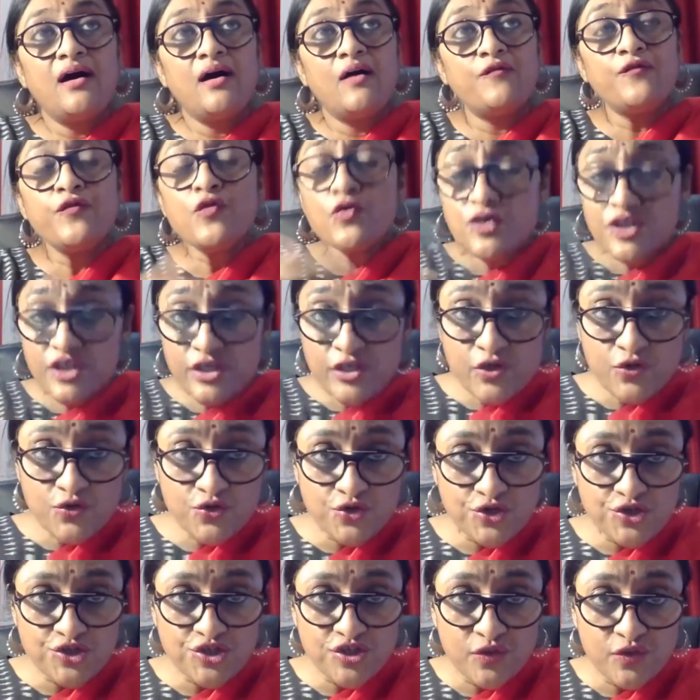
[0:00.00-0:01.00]
Food and
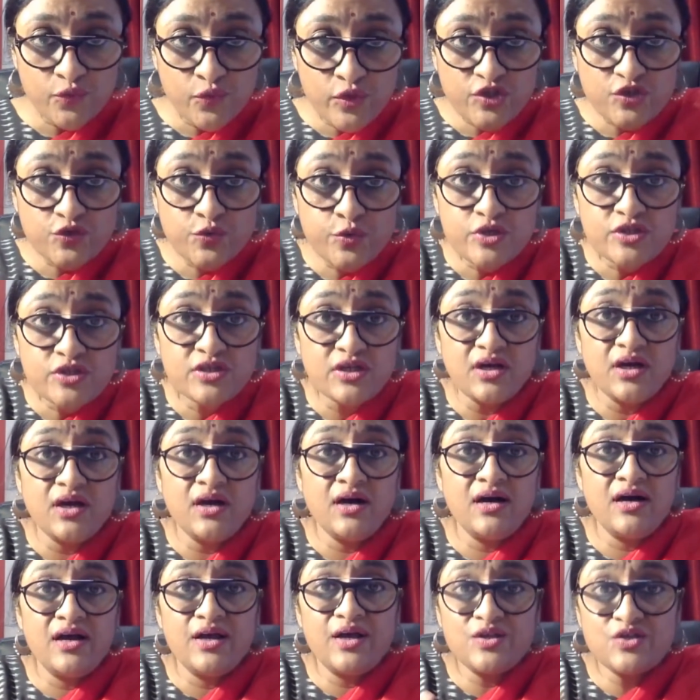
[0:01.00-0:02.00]
Nutrition, which would
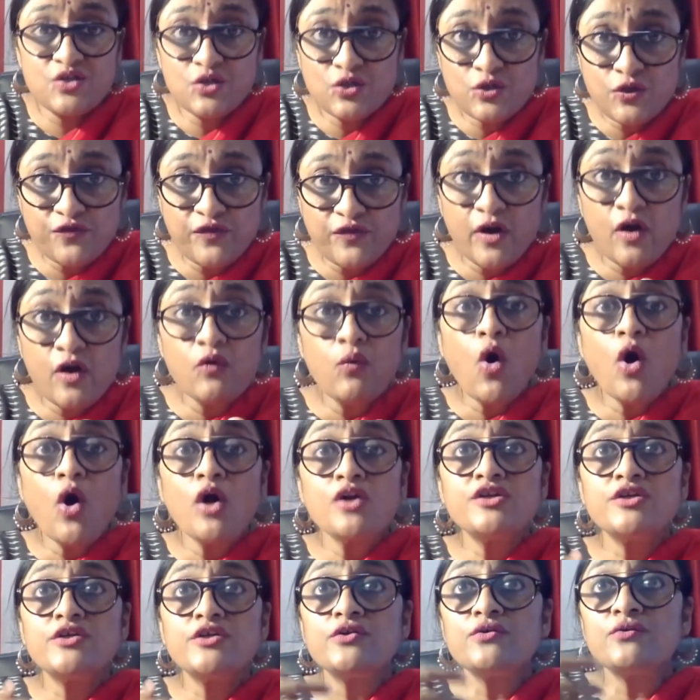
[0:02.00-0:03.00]
sort of
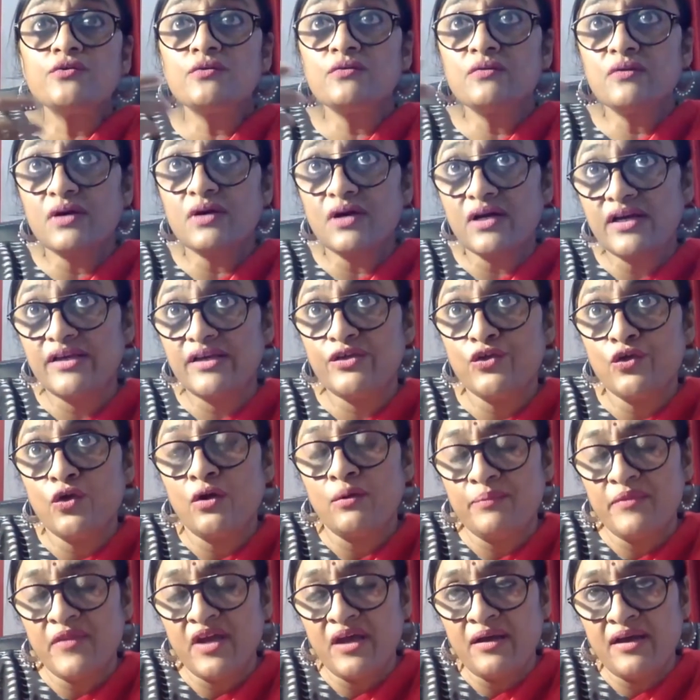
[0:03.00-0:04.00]
award you,
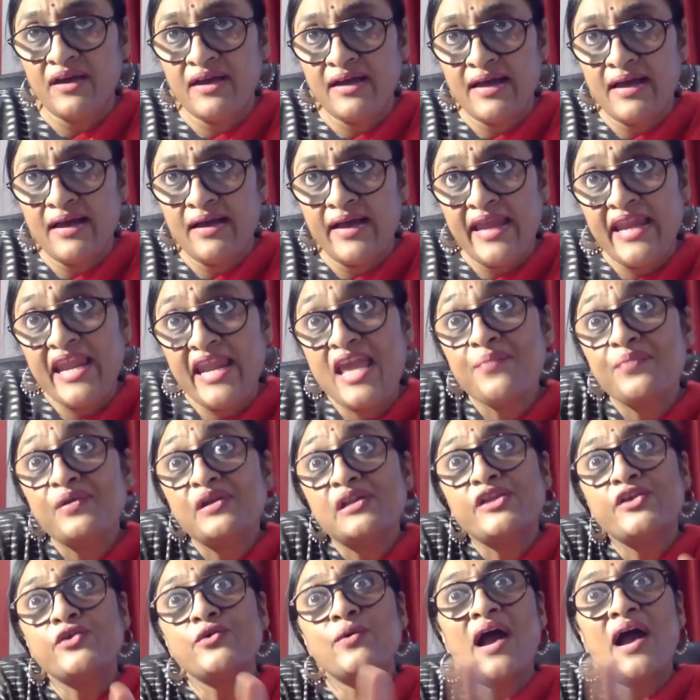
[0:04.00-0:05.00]
enable
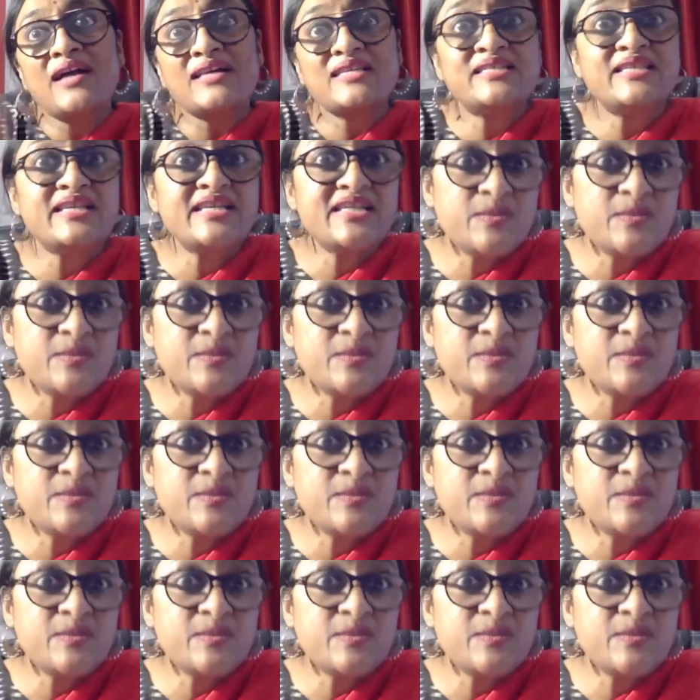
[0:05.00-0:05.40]
you access